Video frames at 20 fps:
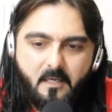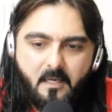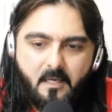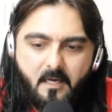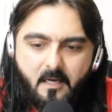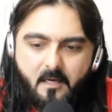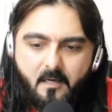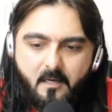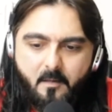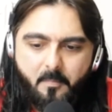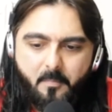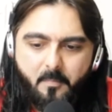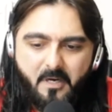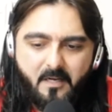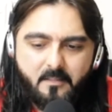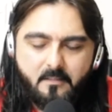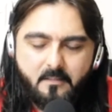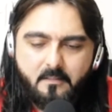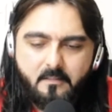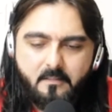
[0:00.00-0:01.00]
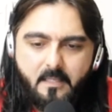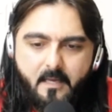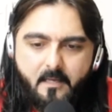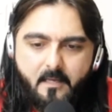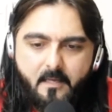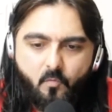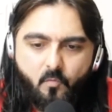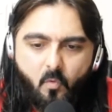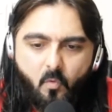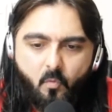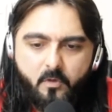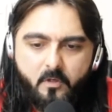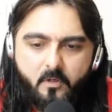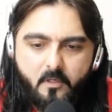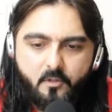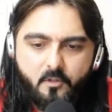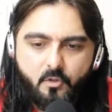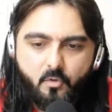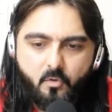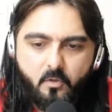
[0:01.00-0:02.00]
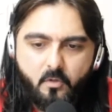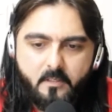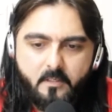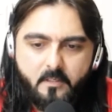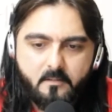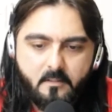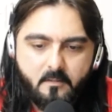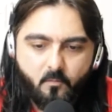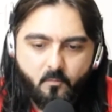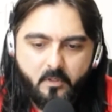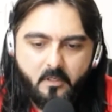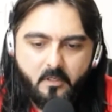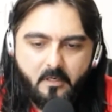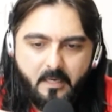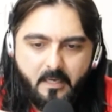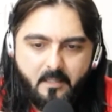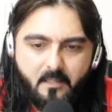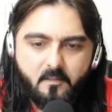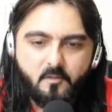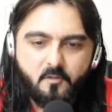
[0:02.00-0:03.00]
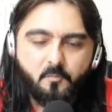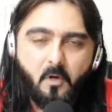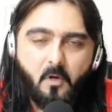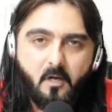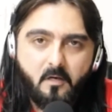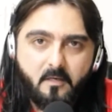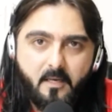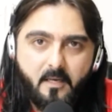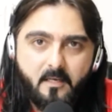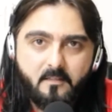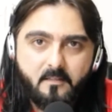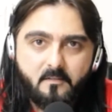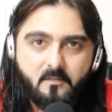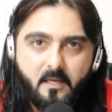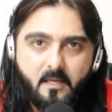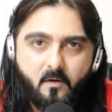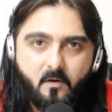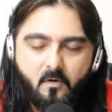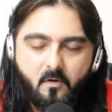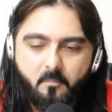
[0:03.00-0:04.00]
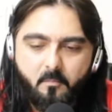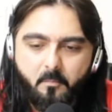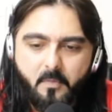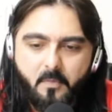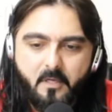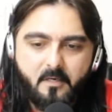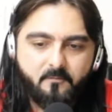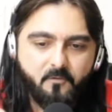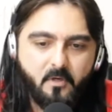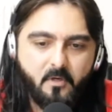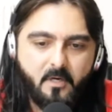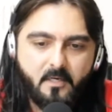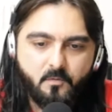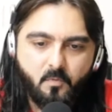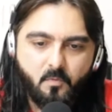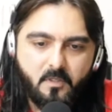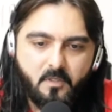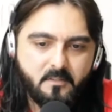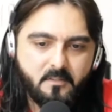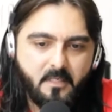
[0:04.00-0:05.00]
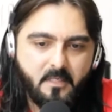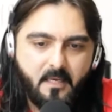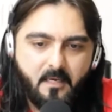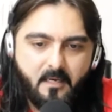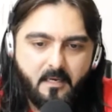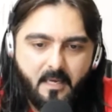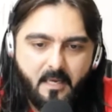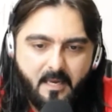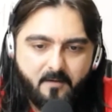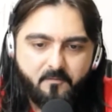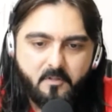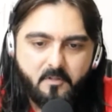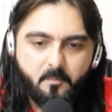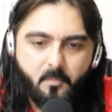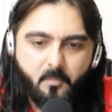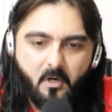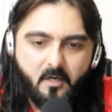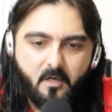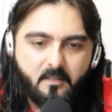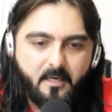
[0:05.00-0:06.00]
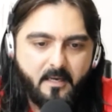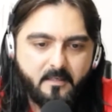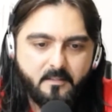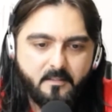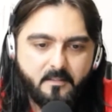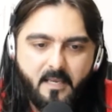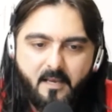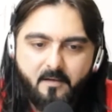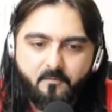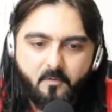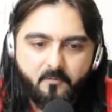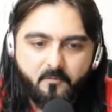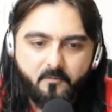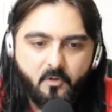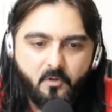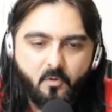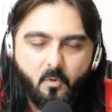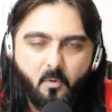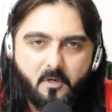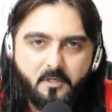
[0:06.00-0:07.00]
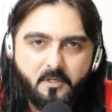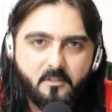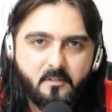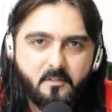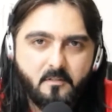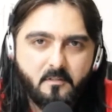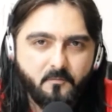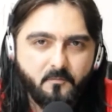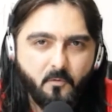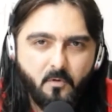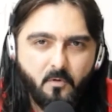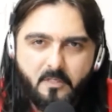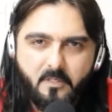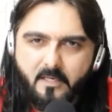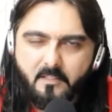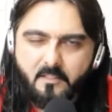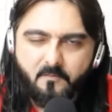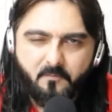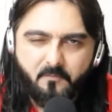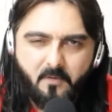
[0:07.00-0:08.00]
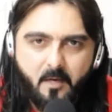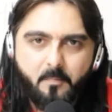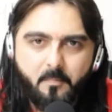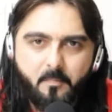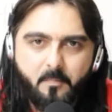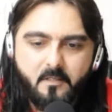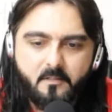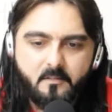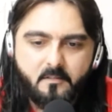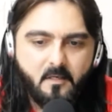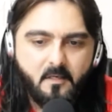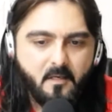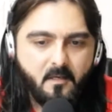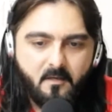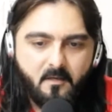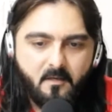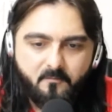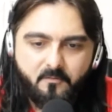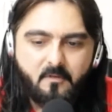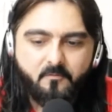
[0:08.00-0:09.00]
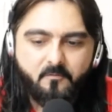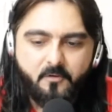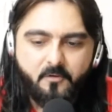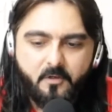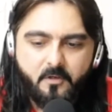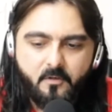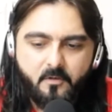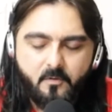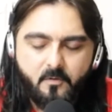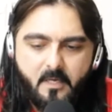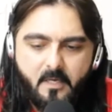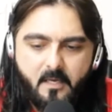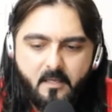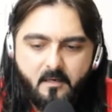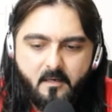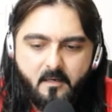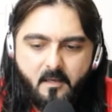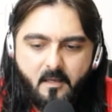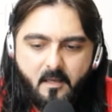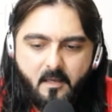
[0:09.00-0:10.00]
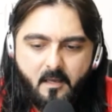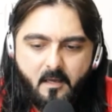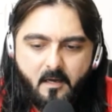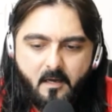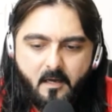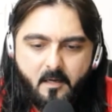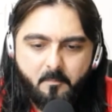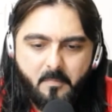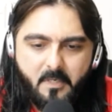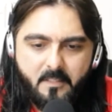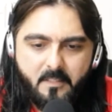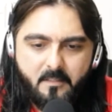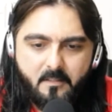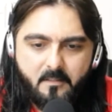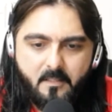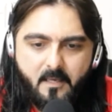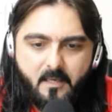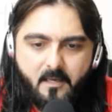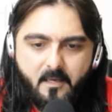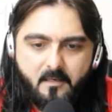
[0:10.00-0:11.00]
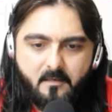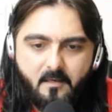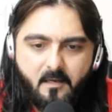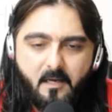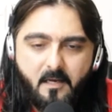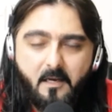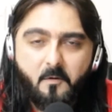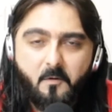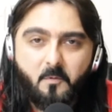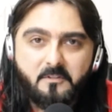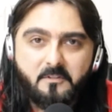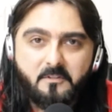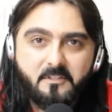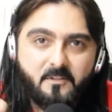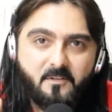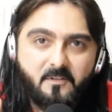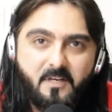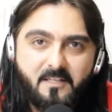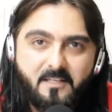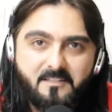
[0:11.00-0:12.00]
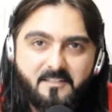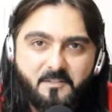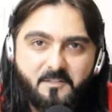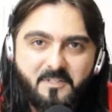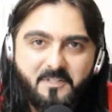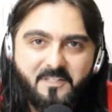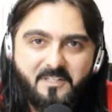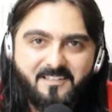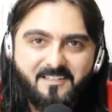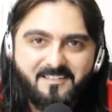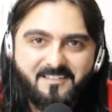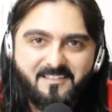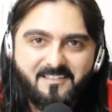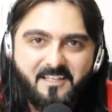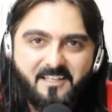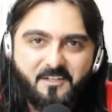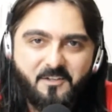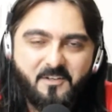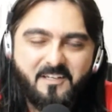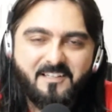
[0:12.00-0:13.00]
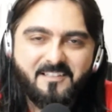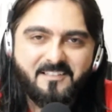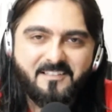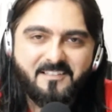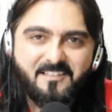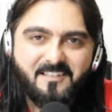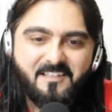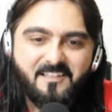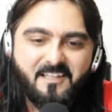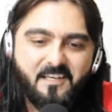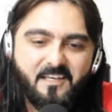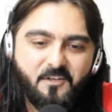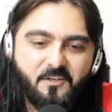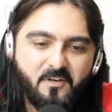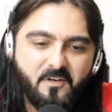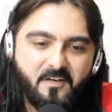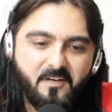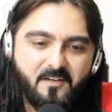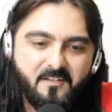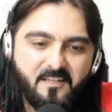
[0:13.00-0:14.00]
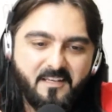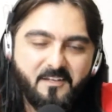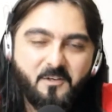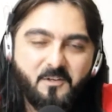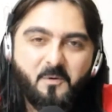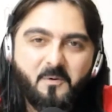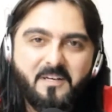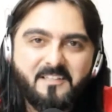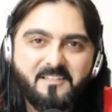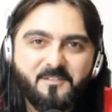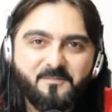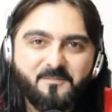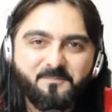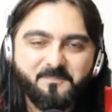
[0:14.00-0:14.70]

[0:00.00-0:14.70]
But other than that, what we're going to do is we're going to end this podcast now. But if you guys want to stay after the podcast, have a few questions for the next 5 minutes, feel free to do that. Other than that, I will see you guys next week. Thank you, guys. Thank you, Reha. Thank you, Awais.